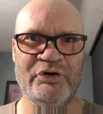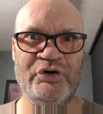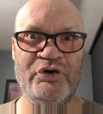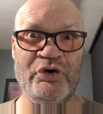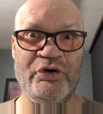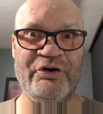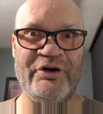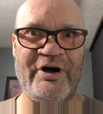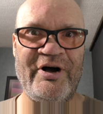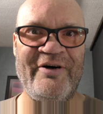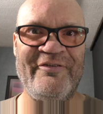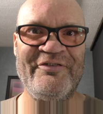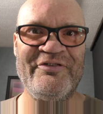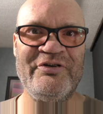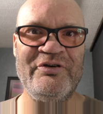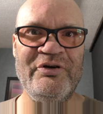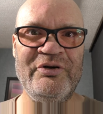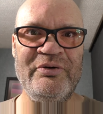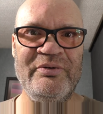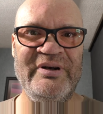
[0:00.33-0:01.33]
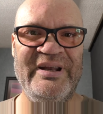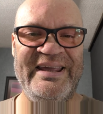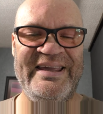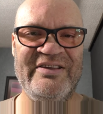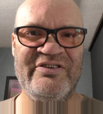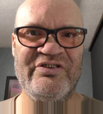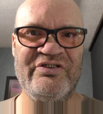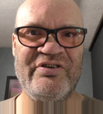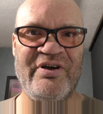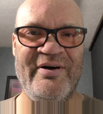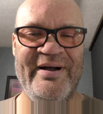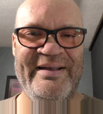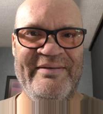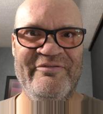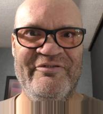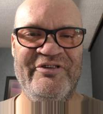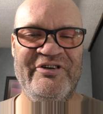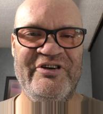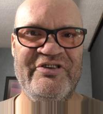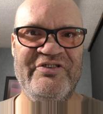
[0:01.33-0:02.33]
Good afternoon, it's time
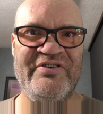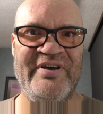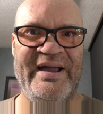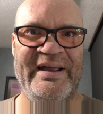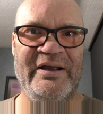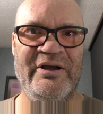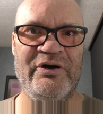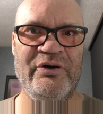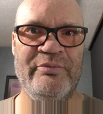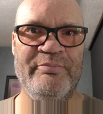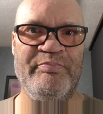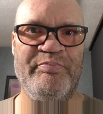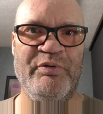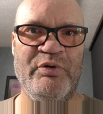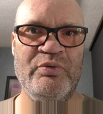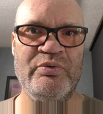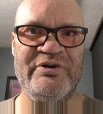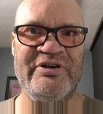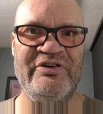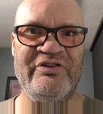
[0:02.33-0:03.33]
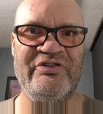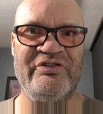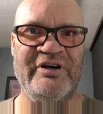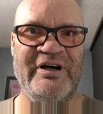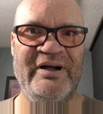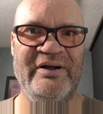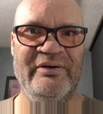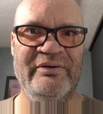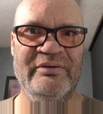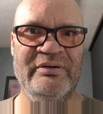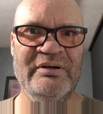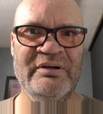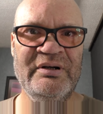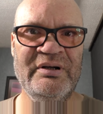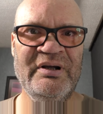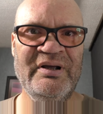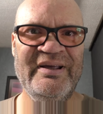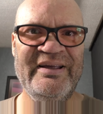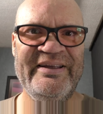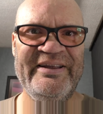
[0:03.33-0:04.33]
for the Tangobaldy Show.
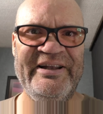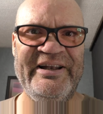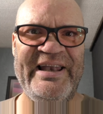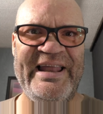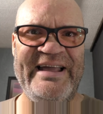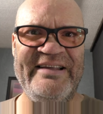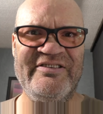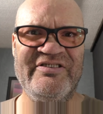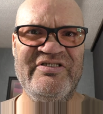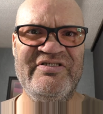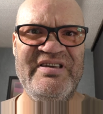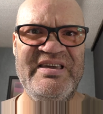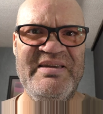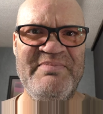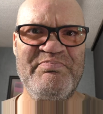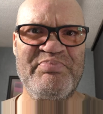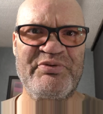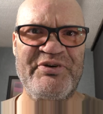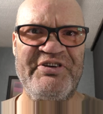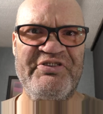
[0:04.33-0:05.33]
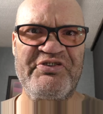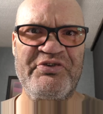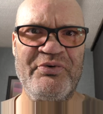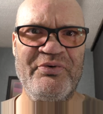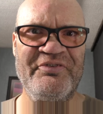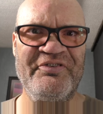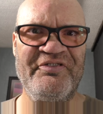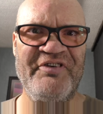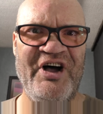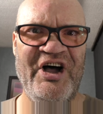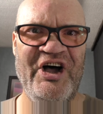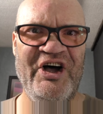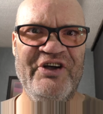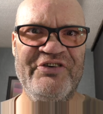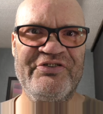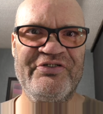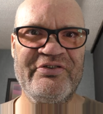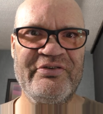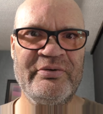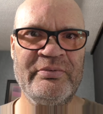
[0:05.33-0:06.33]
Let's de-bristle
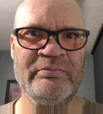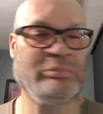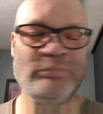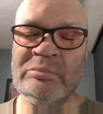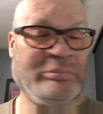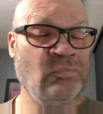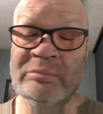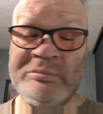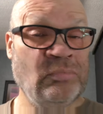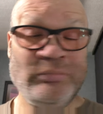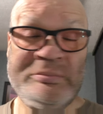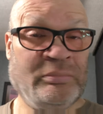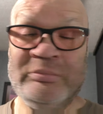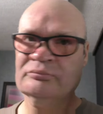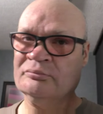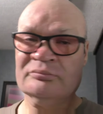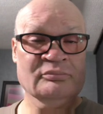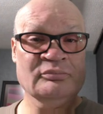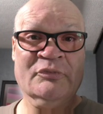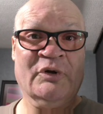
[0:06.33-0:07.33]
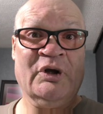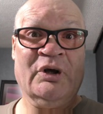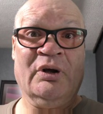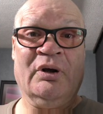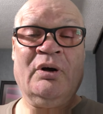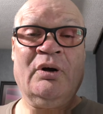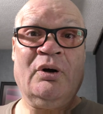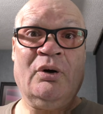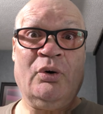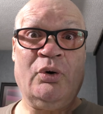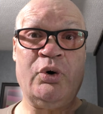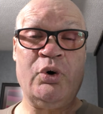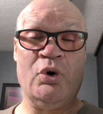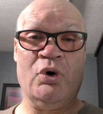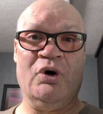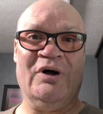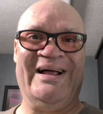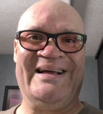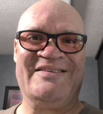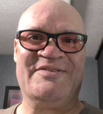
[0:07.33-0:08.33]
first.
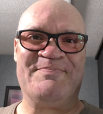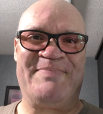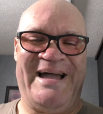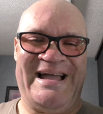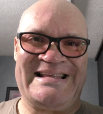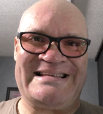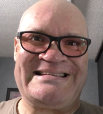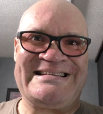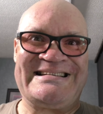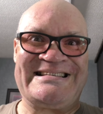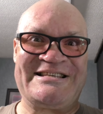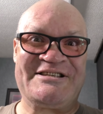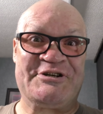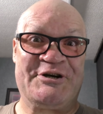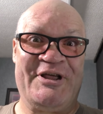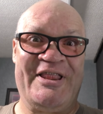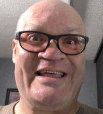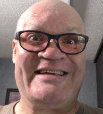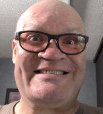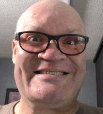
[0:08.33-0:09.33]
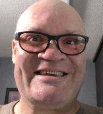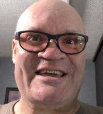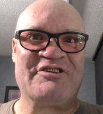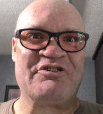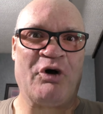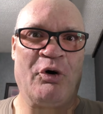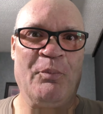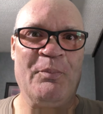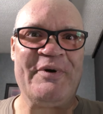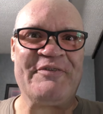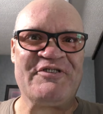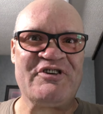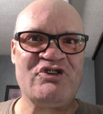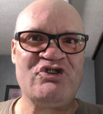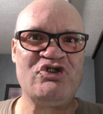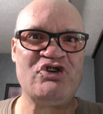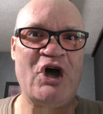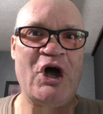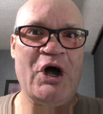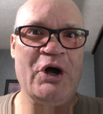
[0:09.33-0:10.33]
Whew, that's better, so let's get on with the
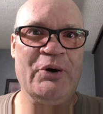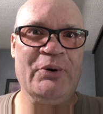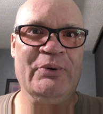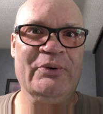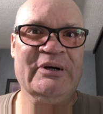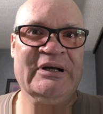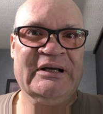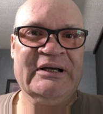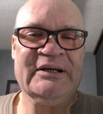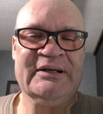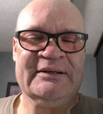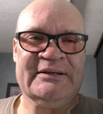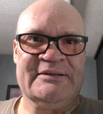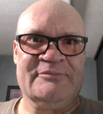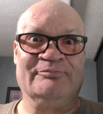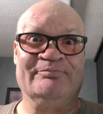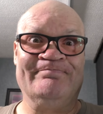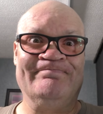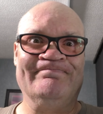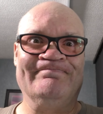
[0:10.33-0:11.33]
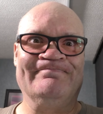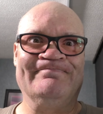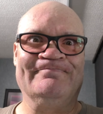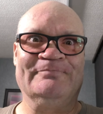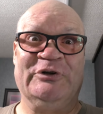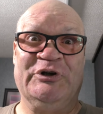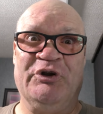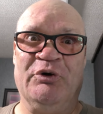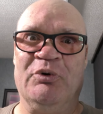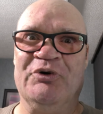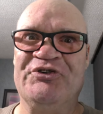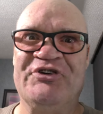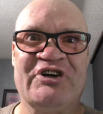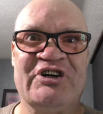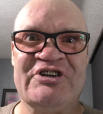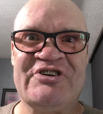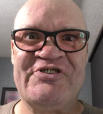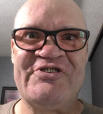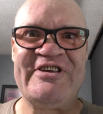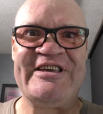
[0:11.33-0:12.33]
show. Wonder what you're
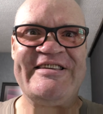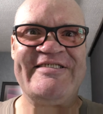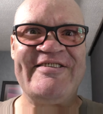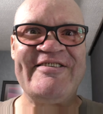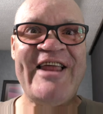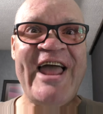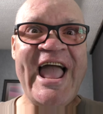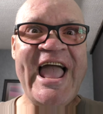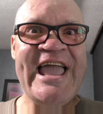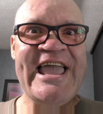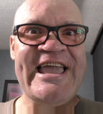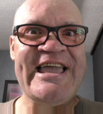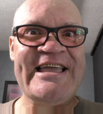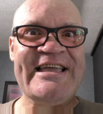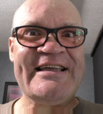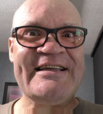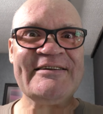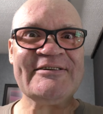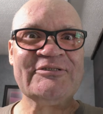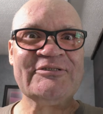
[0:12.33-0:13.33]
gonna see today.